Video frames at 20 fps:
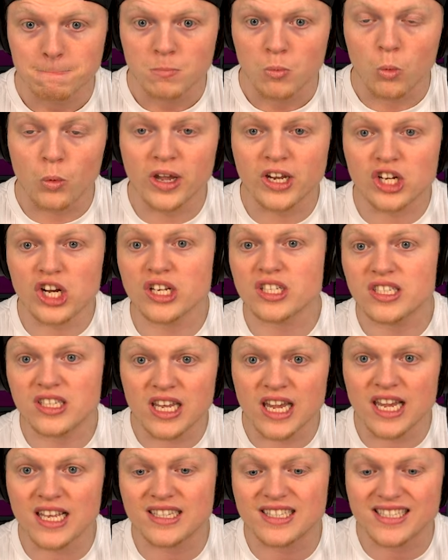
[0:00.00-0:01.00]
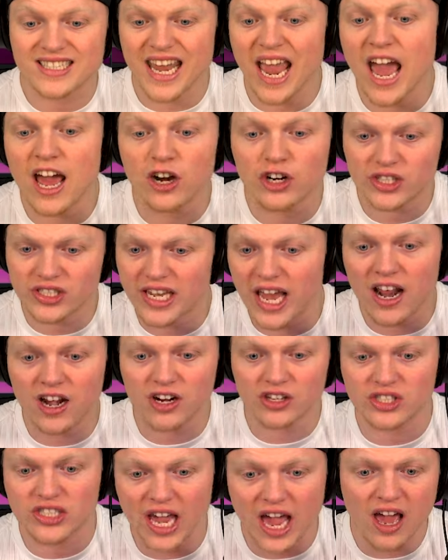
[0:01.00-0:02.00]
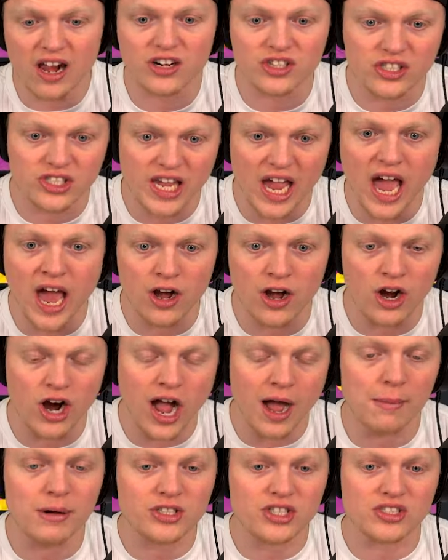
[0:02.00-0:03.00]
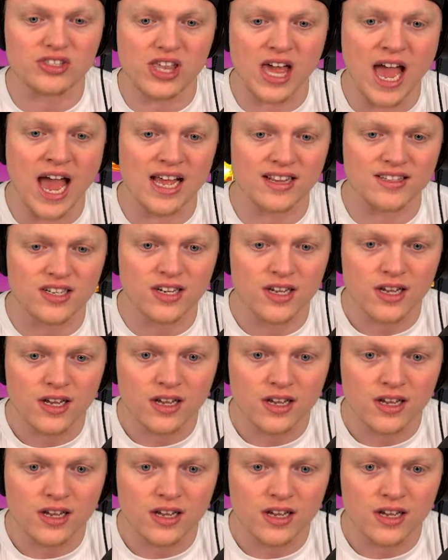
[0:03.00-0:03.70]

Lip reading: We just need scatter, scatter, scatter, scatter. How much is that?